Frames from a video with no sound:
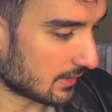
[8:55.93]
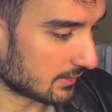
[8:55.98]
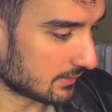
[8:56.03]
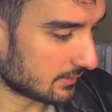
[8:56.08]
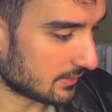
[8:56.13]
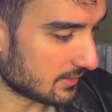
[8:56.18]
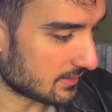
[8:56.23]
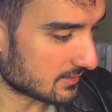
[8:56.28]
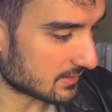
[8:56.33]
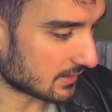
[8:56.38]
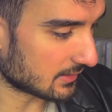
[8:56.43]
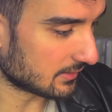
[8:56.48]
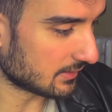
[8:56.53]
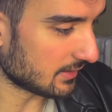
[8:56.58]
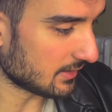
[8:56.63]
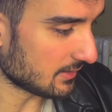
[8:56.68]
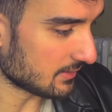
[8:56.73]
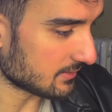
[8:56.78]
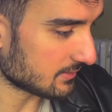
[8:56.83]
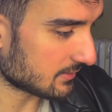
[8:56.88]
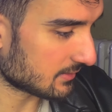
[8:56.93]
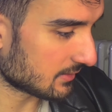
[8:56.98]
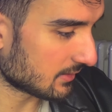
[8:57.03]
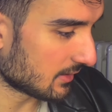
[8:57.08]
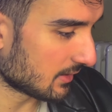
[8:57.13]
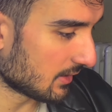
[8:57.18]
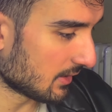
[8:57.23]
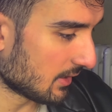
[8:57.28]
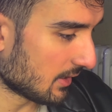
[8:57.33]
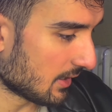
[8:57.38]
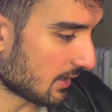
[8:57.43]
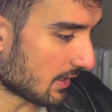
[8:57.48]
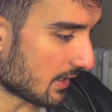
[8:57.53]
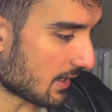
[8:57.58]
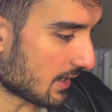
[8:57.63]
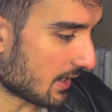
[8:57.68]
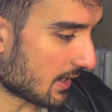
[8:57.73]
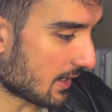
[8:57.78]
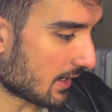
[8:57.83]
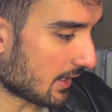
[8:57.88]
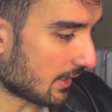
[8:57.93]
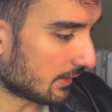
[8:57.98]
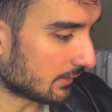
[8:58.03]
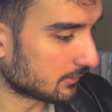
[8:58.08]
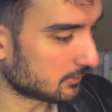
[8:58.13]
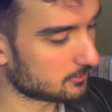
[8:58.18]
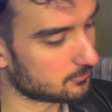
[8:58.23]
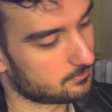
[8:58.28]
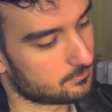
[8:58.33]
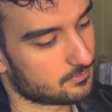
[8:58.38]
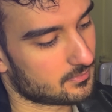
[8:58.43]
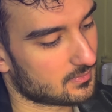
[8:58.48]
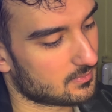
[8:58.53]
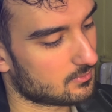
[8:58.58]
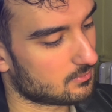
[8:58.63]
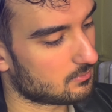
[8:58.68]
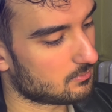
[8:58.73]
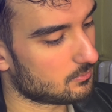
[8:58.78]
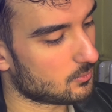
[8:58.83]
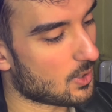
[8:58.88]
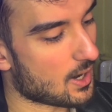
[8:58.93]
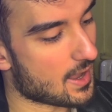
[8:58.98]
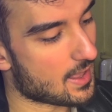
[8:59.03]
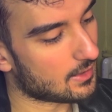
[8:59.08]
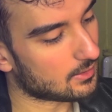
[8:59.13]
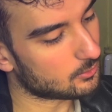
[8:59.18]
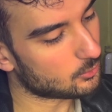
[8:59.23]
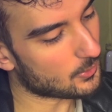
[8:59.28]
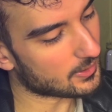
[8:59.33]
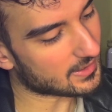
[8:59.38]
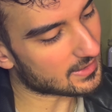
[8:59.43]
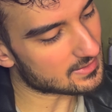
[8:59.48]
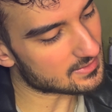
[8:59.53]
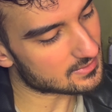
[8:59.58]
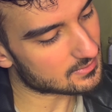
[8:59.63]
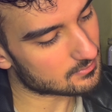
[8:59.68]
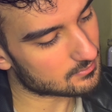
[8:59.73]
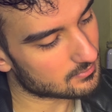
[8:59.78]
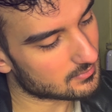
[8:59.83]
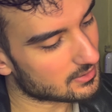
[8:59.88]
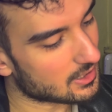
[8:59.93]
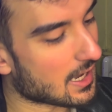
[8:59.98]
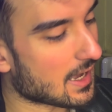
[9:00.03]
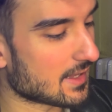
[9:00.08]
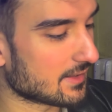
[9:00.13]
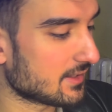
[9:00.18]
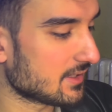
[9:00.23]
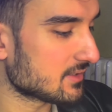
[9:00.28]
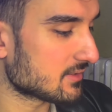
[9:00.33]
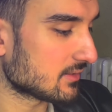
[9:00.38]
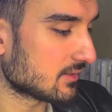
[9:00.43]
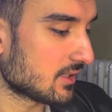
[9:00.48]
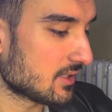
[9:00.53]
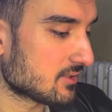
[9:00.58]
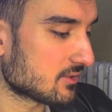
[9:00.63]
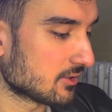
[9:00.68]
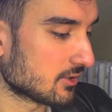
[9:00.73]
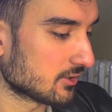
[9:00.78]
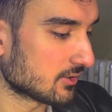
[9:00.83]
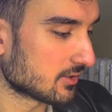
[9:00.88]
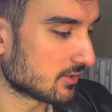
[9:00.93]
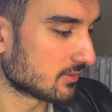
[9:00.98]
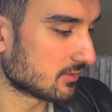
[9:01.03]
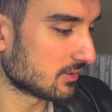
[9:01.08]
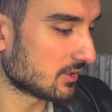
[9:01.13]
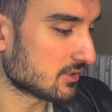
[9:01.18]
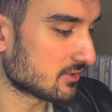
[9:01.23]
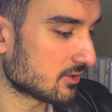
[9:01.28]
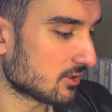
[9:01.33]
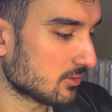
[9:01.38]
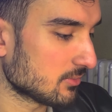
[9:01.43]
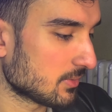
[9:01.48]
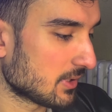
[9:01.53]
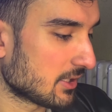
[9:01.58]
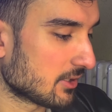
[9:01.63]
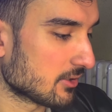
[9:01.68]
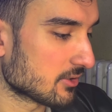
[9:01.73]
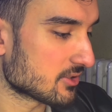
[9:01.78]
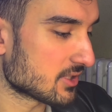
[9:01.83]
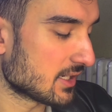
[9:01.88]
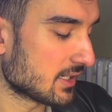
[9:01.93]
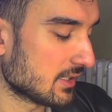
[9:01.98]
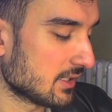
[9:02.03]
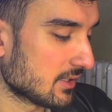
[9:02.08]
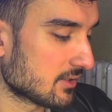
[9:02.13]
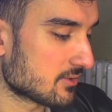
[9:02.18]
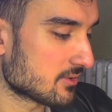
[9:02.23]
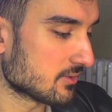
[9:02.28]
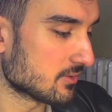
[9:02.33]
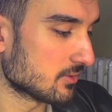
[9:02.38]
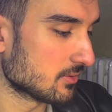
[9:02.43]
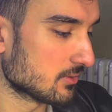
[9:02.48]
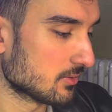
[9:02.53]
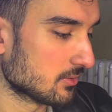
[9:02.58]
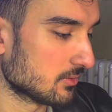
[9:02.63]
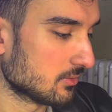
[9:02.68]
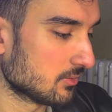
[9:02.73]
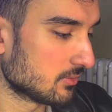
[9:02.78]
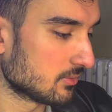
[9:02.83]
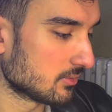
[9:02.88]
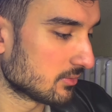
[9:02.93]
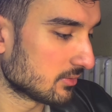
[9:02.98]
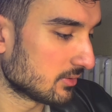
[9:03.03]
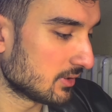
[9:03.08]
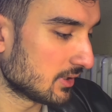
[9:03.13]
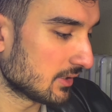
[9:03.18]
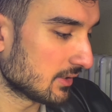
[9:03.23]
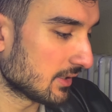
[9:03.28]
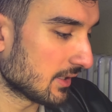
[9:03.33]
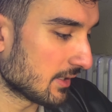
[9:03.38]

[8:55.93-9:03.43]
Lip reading: this, and this, and well, we can, this not because I need to get the